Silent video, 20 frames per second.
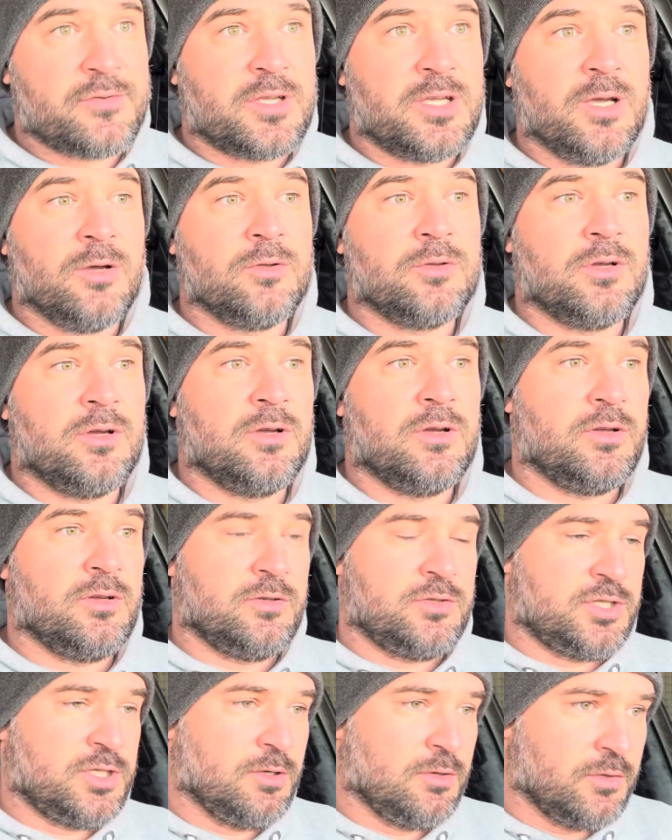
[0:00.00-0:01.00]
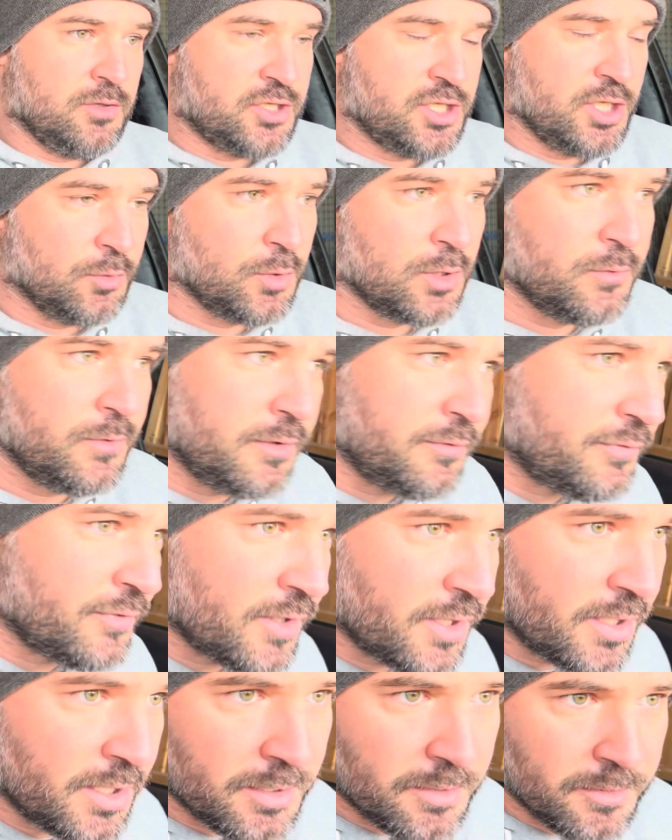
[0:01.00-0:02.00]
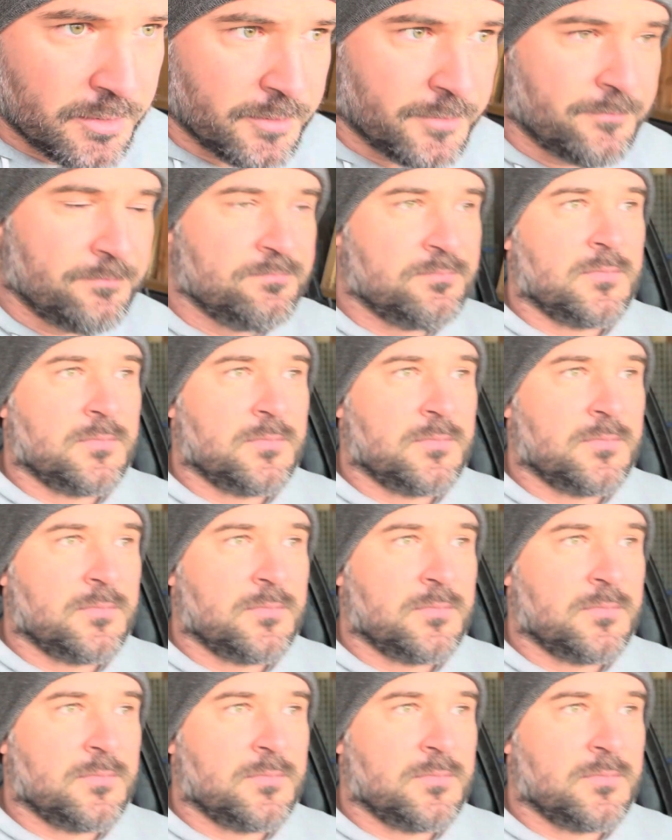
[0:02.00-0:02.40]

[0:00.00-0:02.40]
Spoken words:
children with a